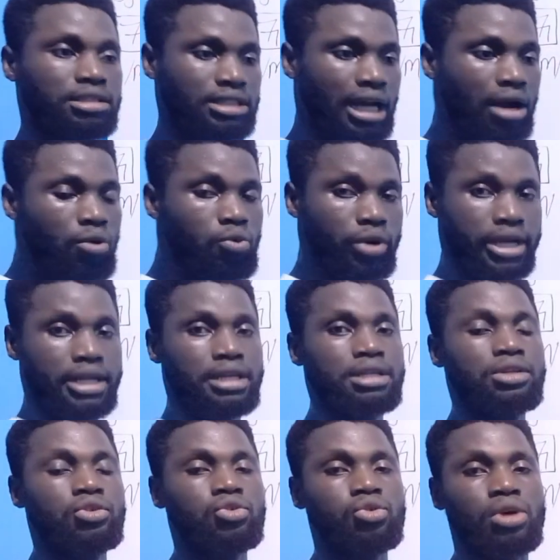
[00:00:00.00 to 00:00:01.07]
That
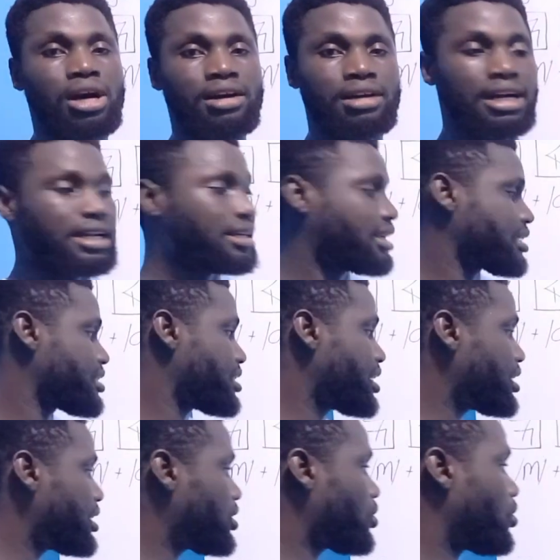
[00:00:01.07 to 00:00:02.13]
way you are
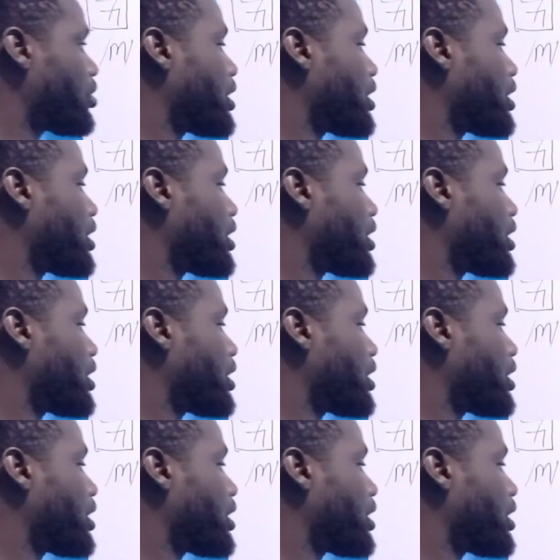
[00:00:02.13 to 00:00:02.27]
understanding